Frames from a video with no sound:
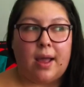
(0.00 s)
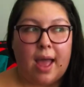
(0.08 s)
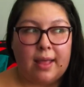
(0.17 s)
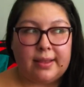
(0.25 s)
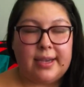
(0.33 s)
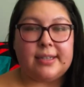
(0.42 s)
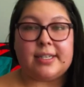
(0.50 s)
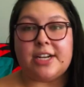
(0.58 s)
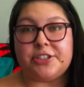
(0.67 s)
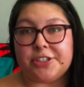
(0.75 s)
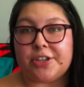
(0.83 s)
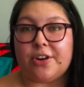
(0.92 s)
Elliott
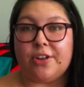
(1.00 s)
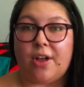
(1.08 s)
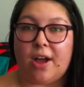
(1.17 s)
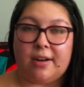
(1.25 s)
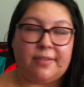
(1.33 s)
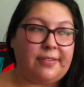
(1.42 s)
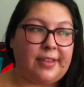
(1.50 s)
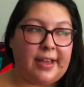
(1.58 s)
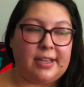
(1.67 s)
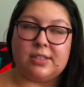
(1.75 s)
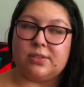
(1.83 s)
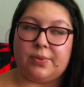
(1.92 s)
touches on a lot of
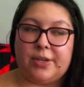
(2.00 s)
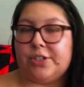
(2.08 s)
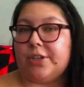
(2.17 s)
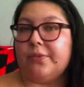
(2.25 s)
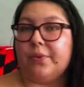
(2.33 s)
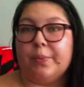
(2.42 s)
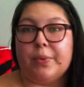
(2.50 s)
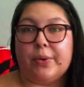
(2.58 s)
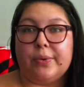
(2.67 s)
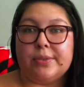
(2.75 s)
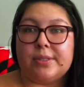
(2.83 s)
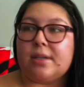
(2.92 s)
things, ranging from
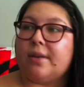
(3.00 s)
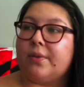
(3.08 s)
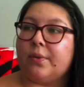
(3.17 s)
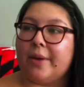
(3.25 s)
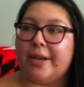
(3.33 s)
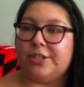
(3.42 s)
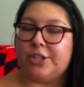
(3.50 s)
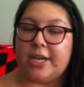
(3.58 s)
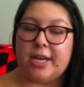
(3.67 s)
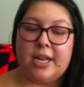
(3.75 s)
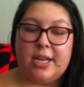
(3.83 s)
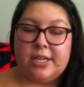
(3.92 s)
those to even ranging